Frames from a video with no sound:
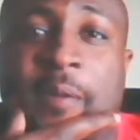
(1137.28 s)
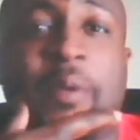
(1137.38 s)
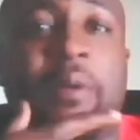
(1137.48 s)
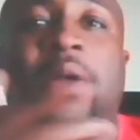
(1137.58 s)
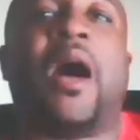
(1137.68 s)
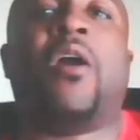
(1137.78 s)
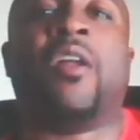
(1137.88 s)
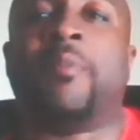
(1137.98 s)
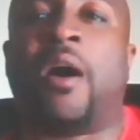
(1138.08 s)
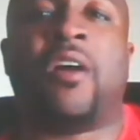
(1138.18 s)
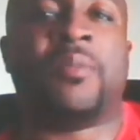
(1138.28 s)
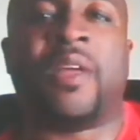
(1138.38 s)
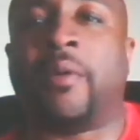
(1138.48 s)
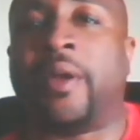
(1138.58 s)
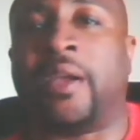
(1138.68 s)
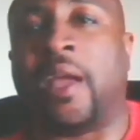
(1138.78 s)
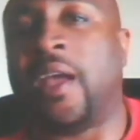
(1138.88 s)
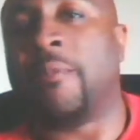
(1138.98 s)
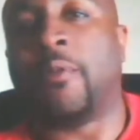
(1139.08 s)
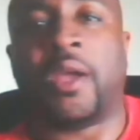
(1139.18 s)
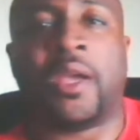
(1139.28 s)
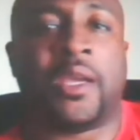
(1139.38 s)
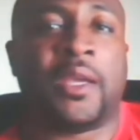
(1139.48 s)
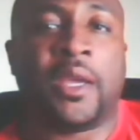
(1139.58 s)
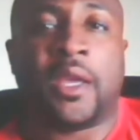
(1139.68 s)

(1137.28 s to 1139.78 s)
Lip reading: but all of them that way. Amway,